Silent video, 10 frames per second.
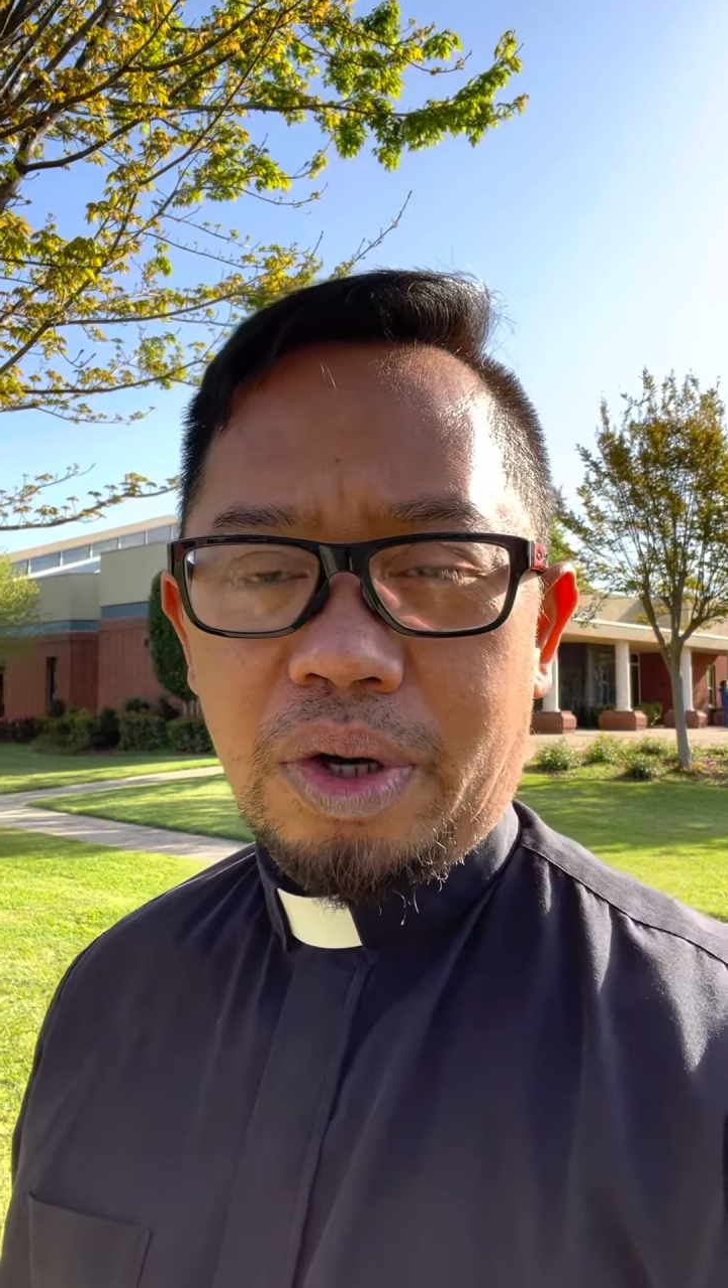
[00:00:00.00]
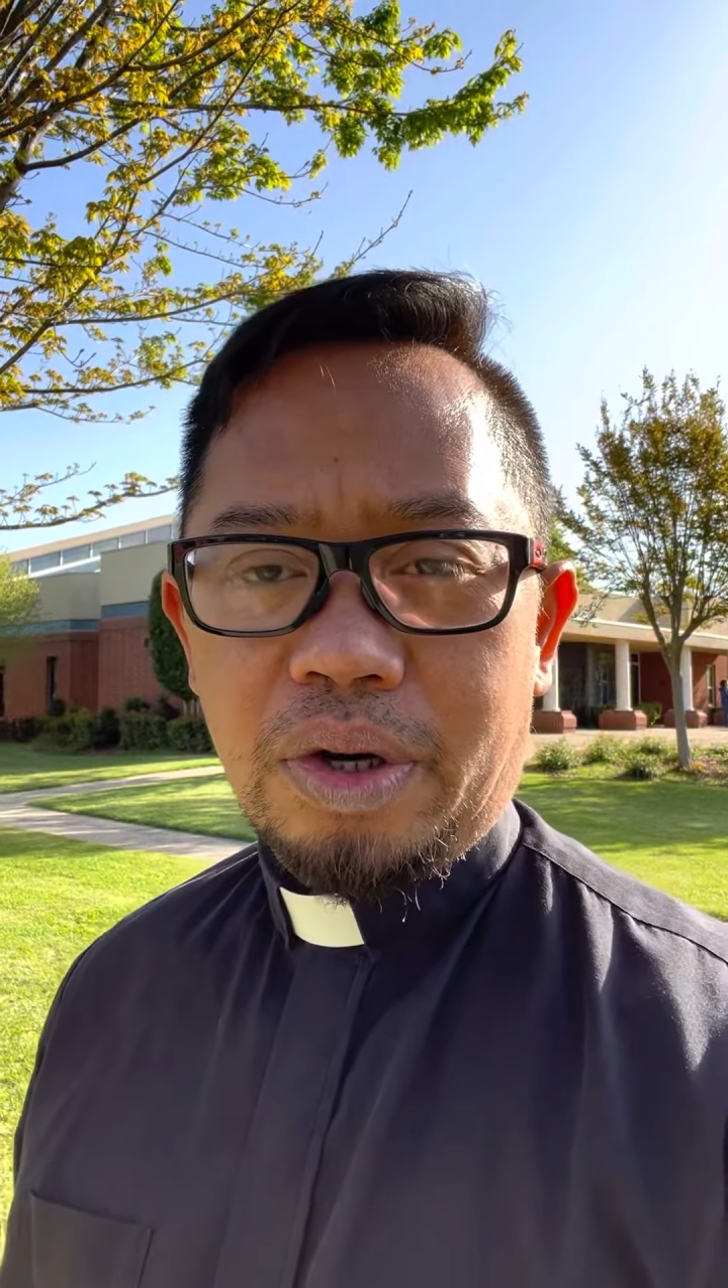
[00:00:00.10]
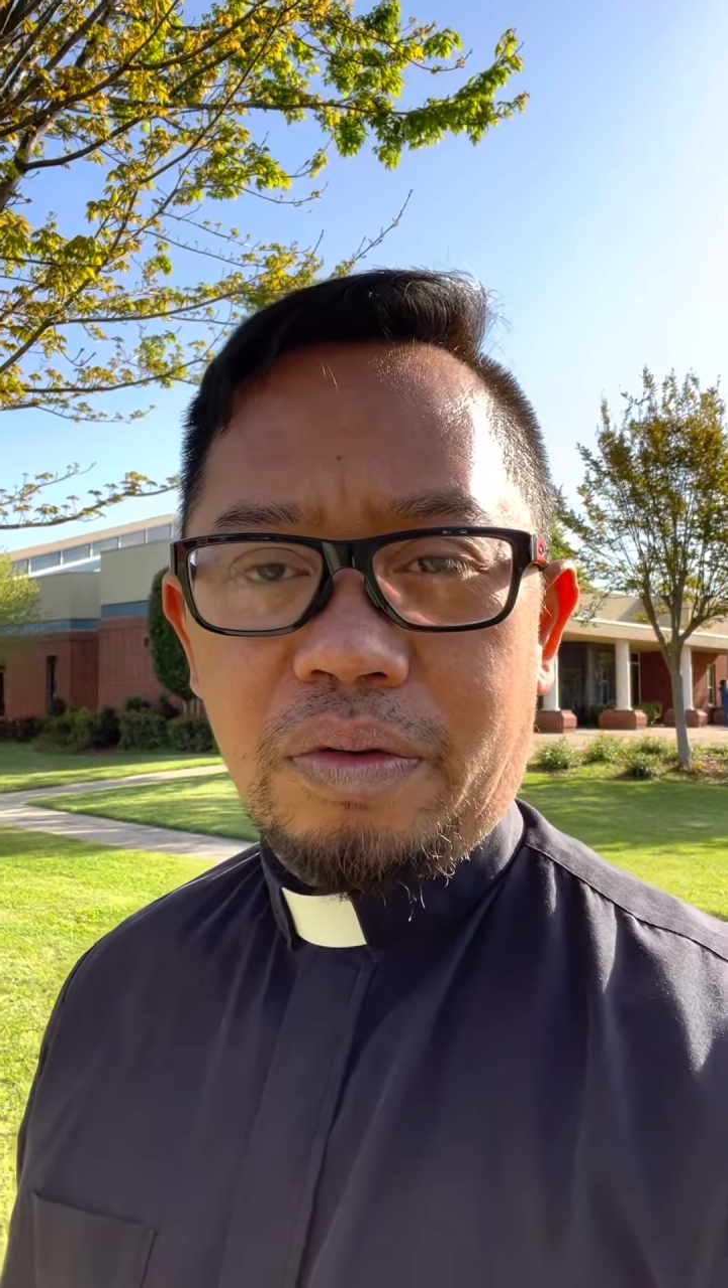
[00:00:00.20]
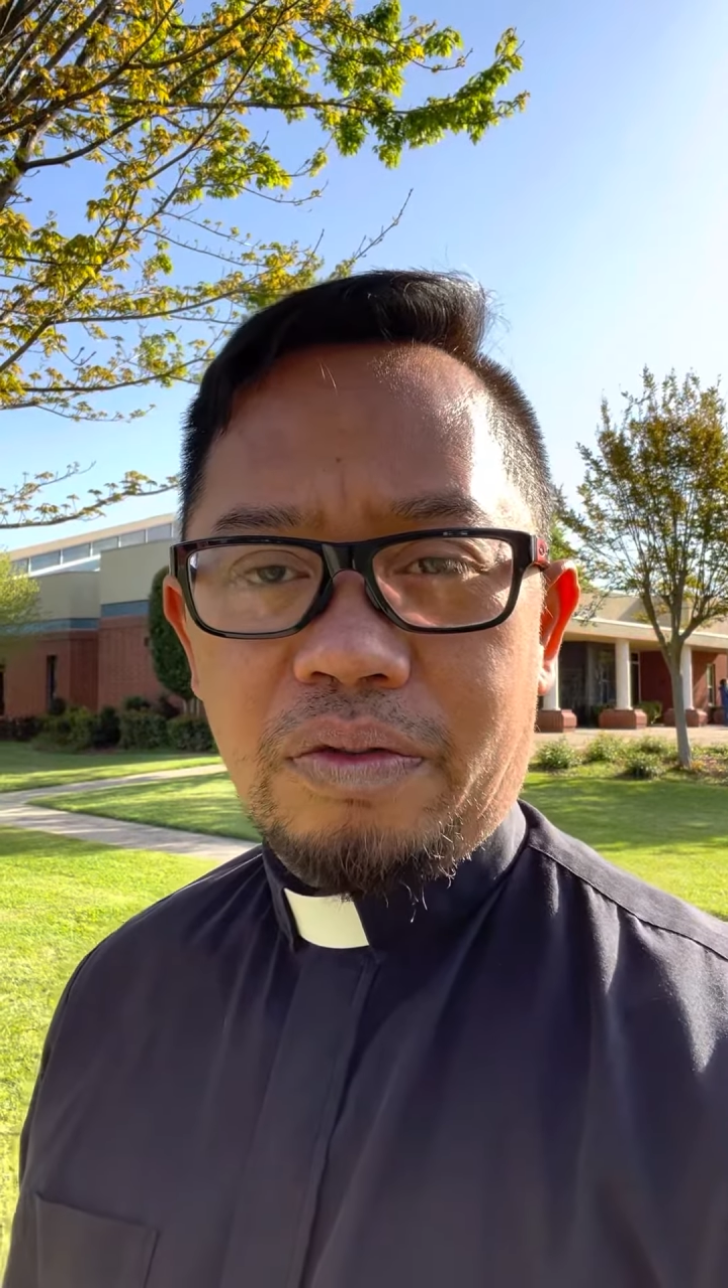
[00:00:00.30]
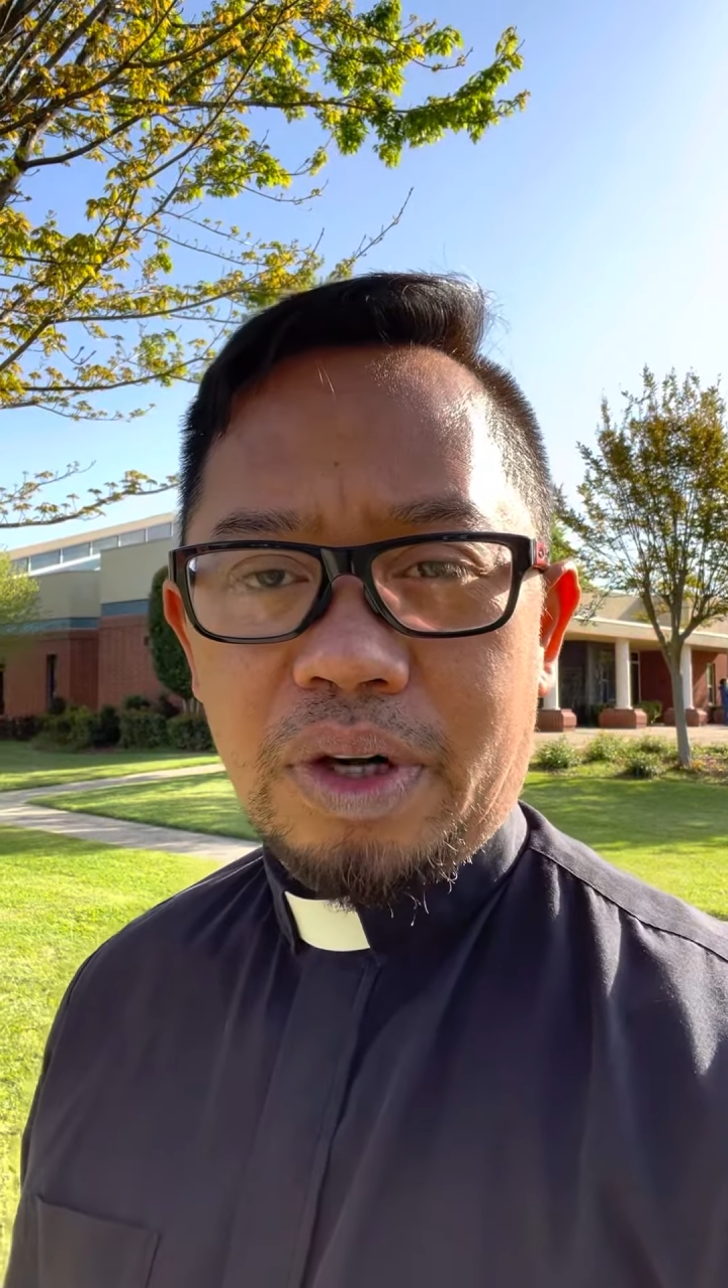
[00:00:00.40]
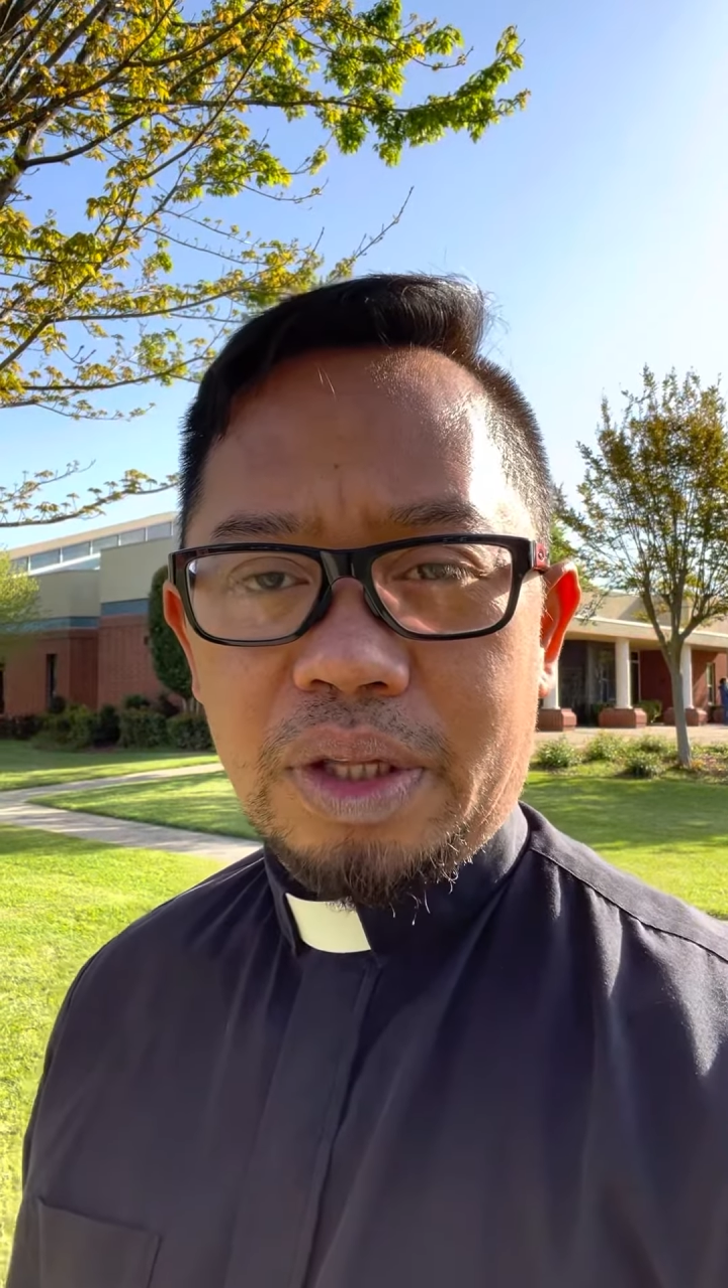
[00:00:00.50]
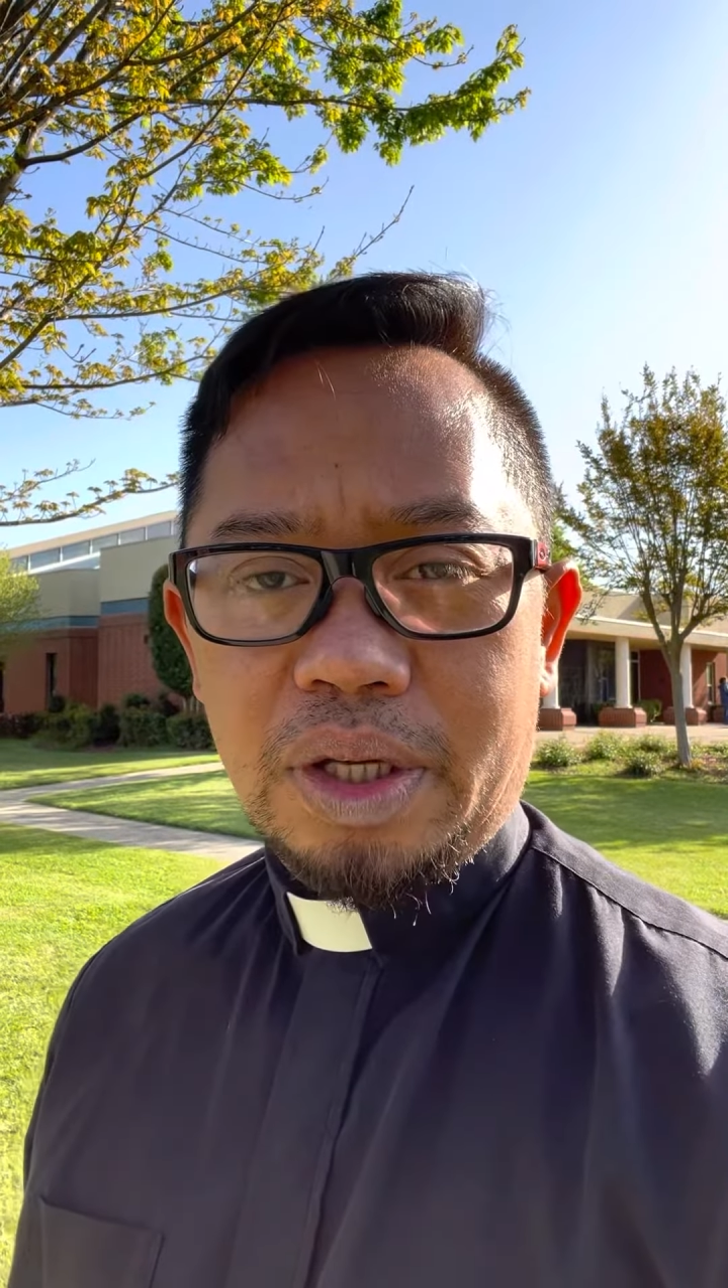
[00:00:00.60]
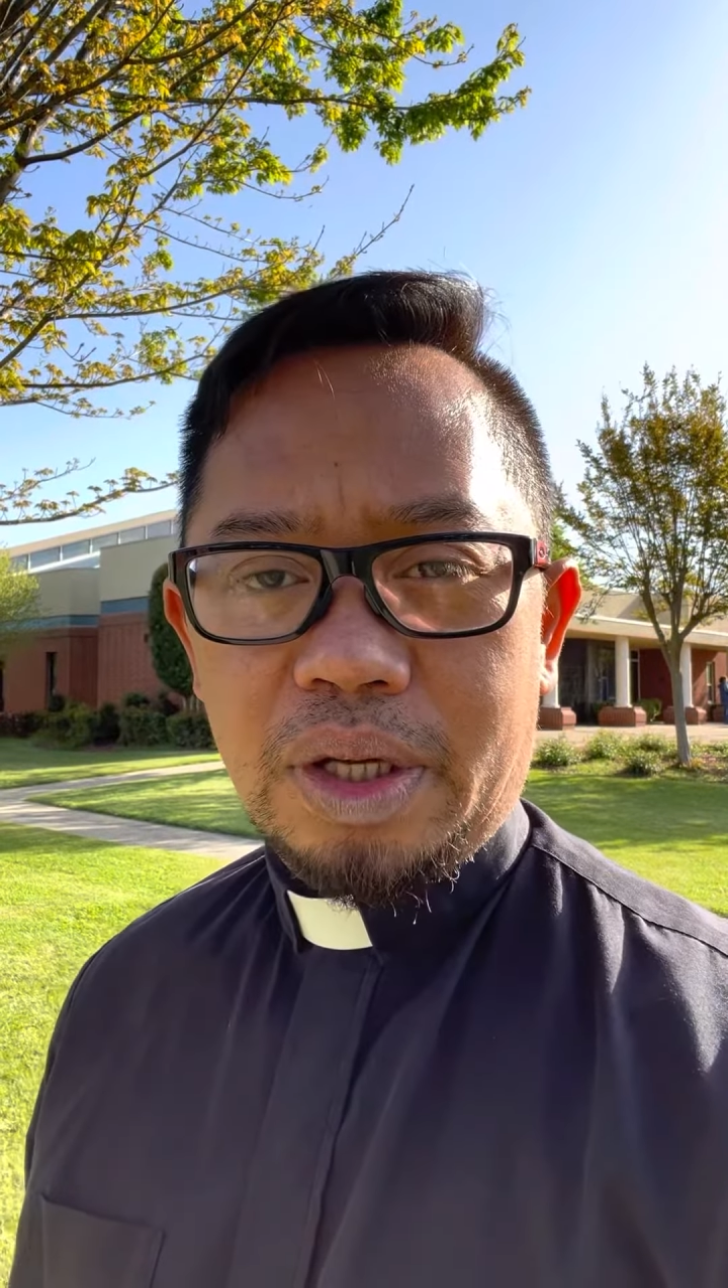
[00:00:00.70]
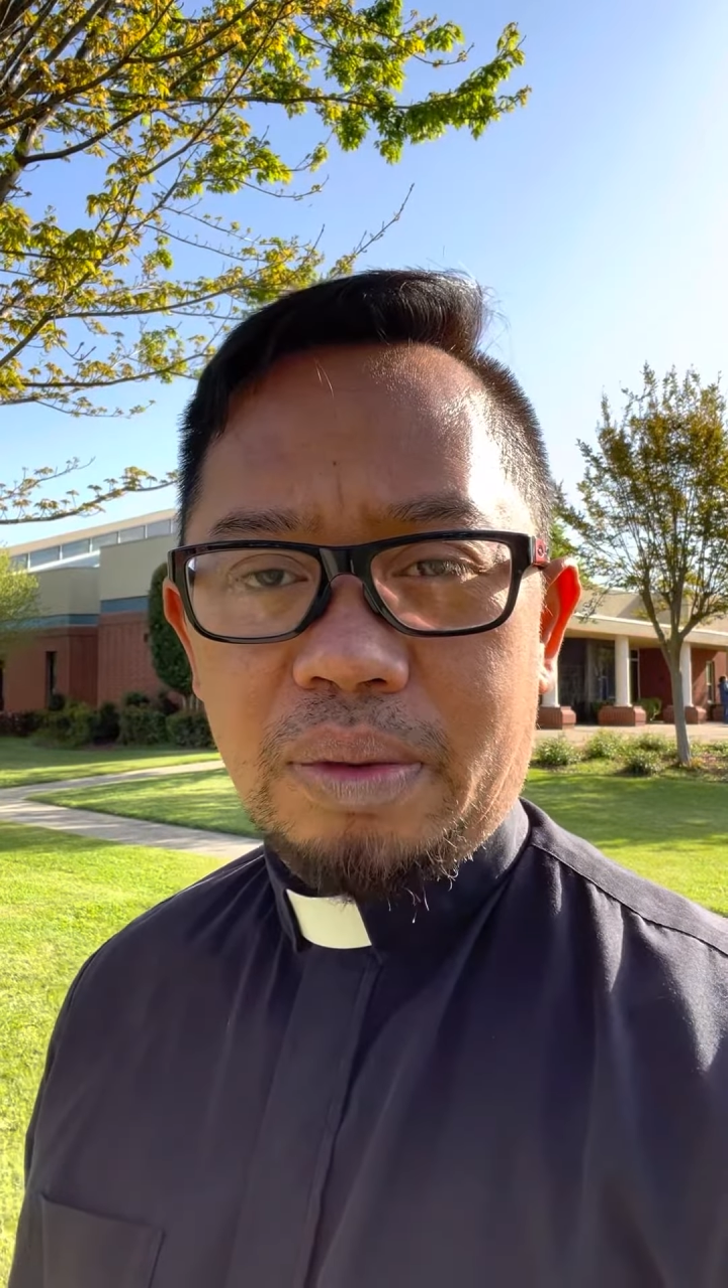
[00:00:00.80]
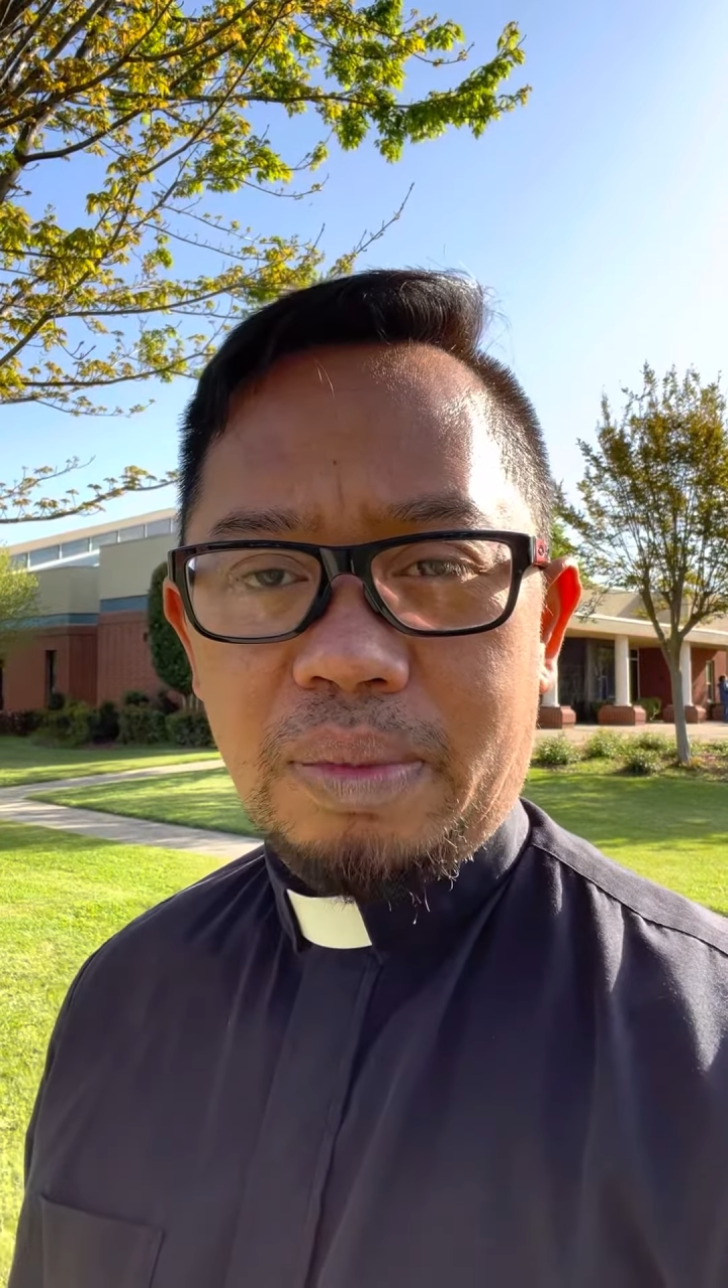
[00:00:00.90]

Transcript: confronted